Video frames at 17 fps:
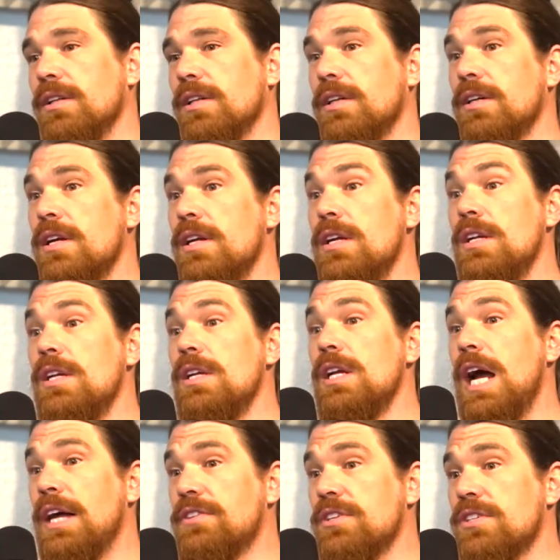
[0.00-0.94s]
And
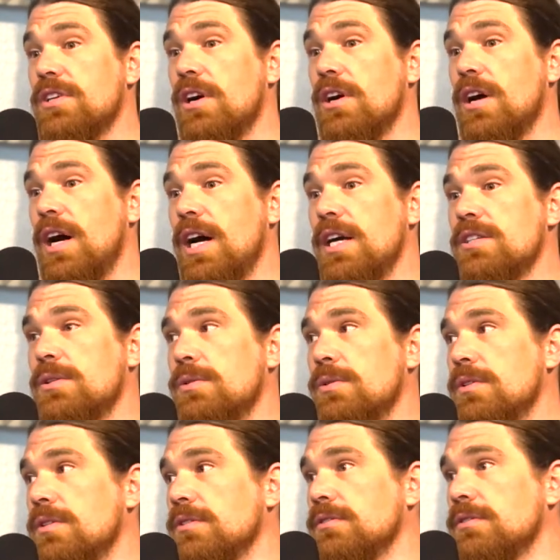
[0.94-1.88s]
at the start of high
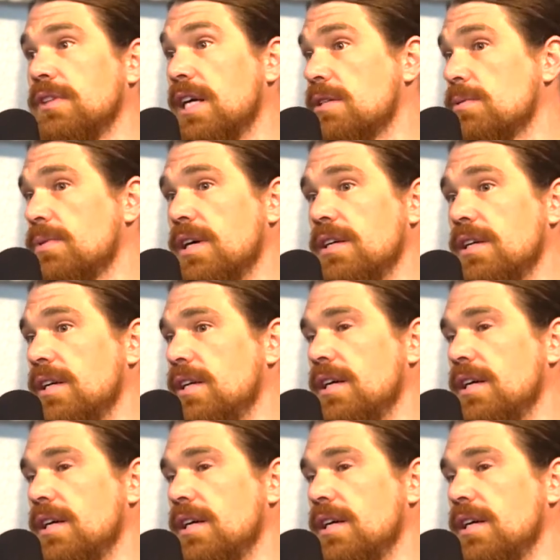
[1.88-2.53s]
school, that's what I did.